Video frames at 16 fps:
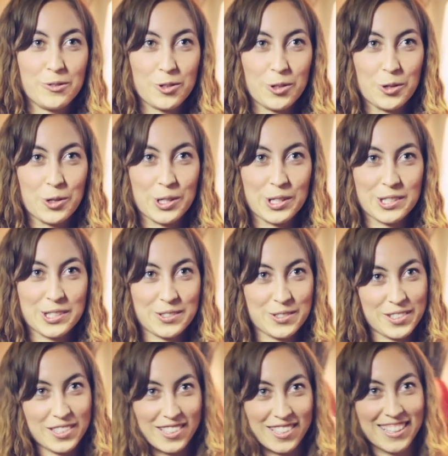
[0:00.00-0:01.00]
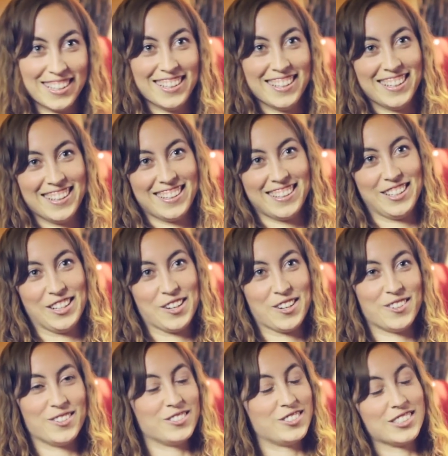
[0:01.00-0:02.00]
floors with,
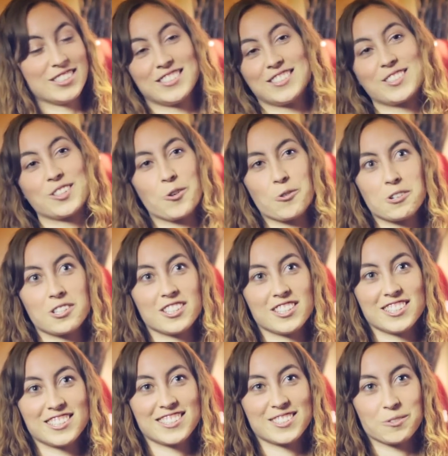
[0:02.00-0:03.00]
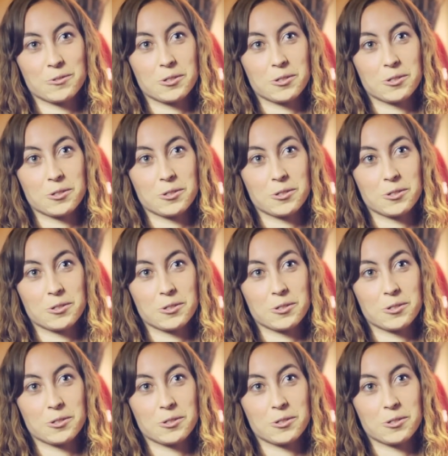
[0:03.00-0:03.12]
just gorgeous